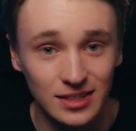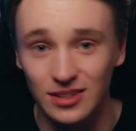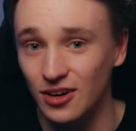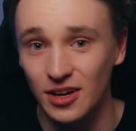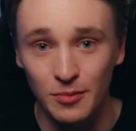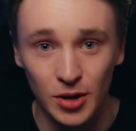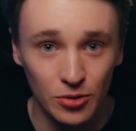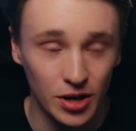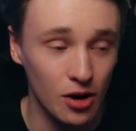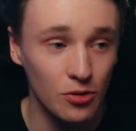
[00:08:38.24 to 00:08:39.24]
talking
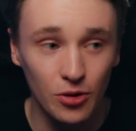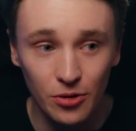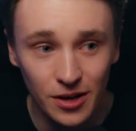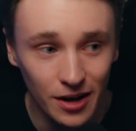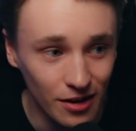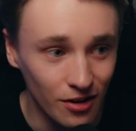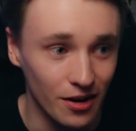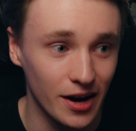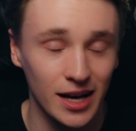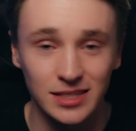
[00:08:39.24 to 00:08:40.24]
about how good they
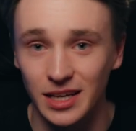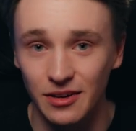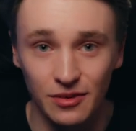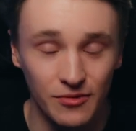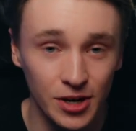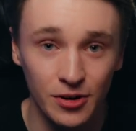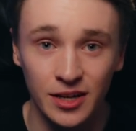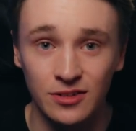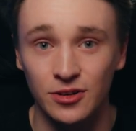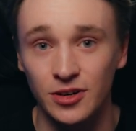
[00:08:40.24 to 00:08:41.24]
are as a video
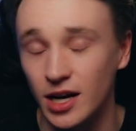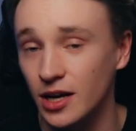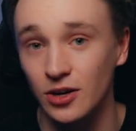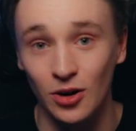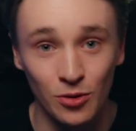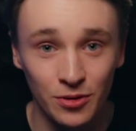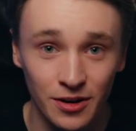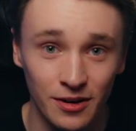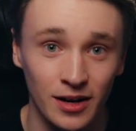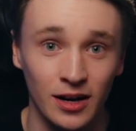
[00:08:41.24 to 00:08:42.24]
editor. I go on
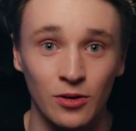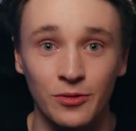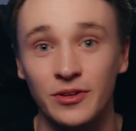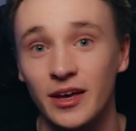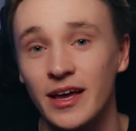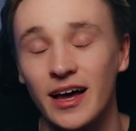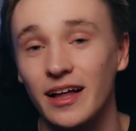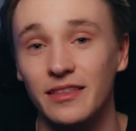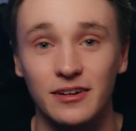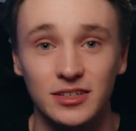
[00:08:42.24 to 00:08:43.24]
their account
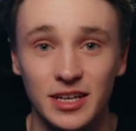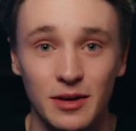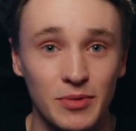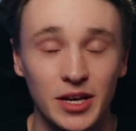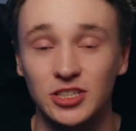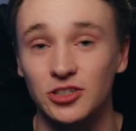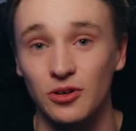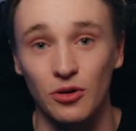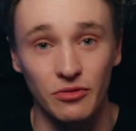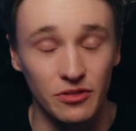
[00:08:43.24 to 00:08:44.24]
and there's a picture
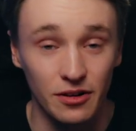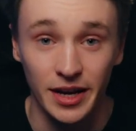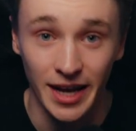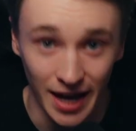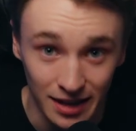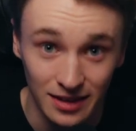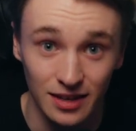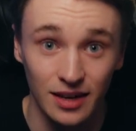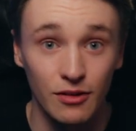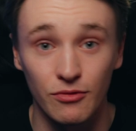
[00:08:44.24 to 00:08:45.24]
of their
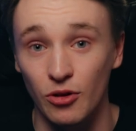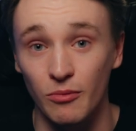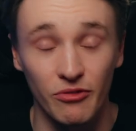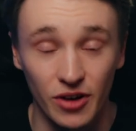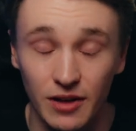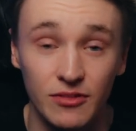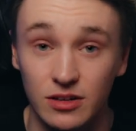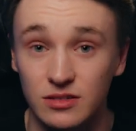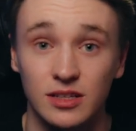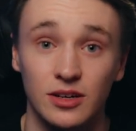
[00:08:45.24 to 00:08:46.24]
cat from 5
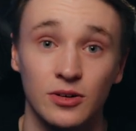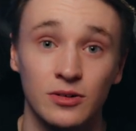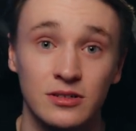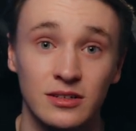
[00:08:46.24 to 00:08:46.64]
years ago.